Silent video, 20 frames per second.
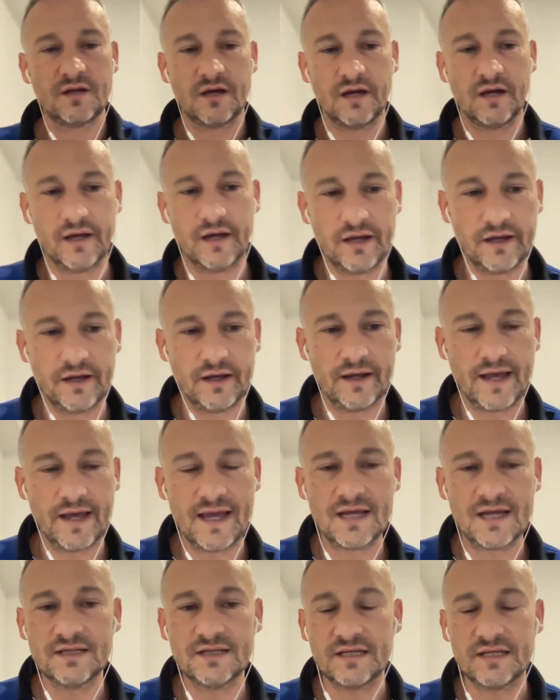
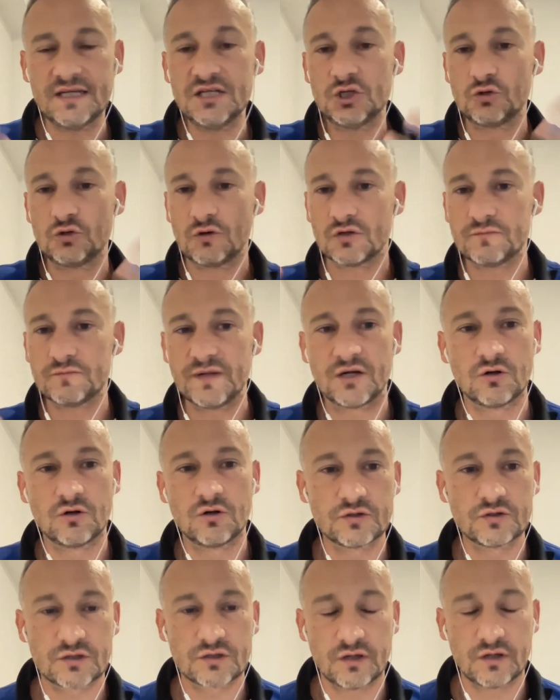and insurance because,